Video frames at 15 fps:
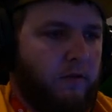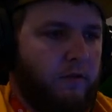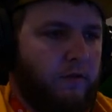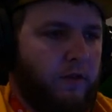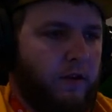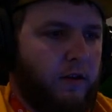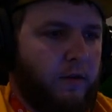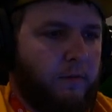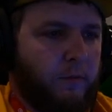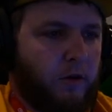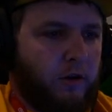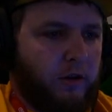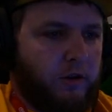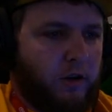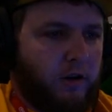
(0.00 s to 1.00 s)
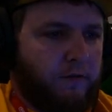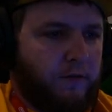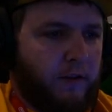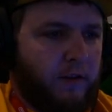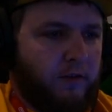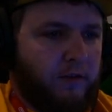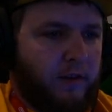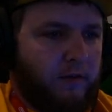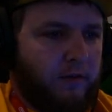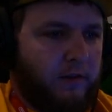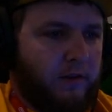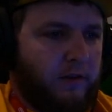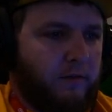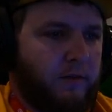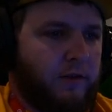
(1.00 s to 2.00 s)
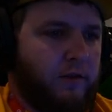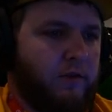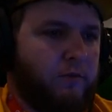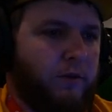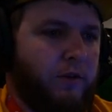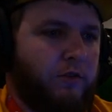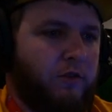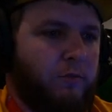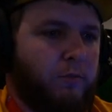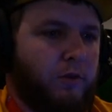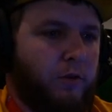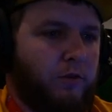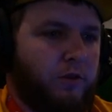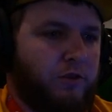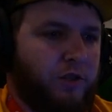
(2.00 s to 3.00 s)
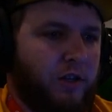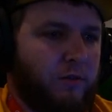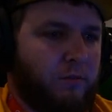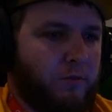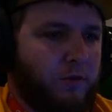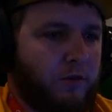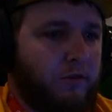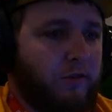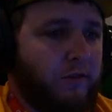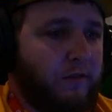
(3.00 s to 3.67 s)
any Mario Kart fans out there? Because we just broke the checkpoints.